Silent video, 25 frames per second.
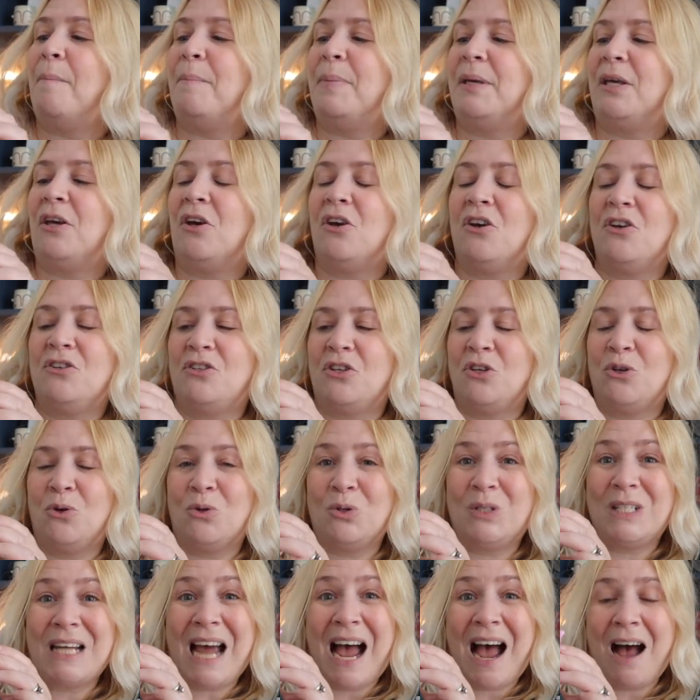because
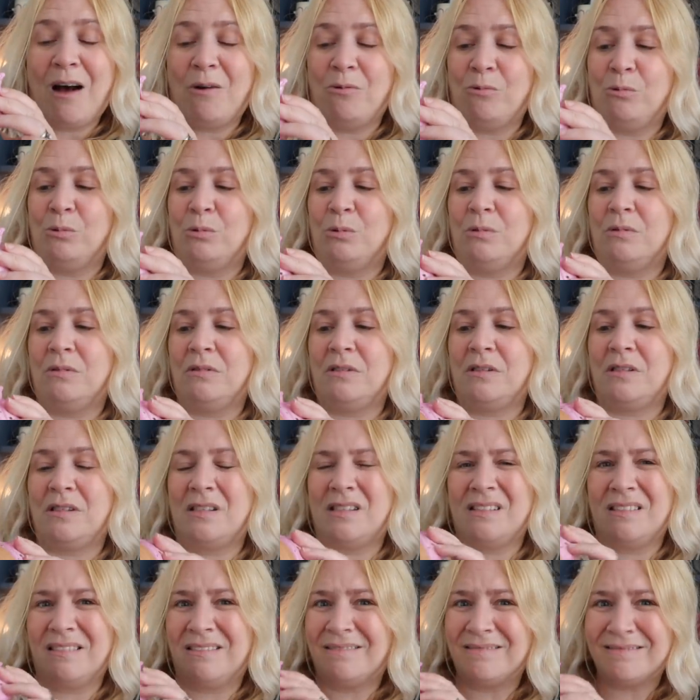your towels,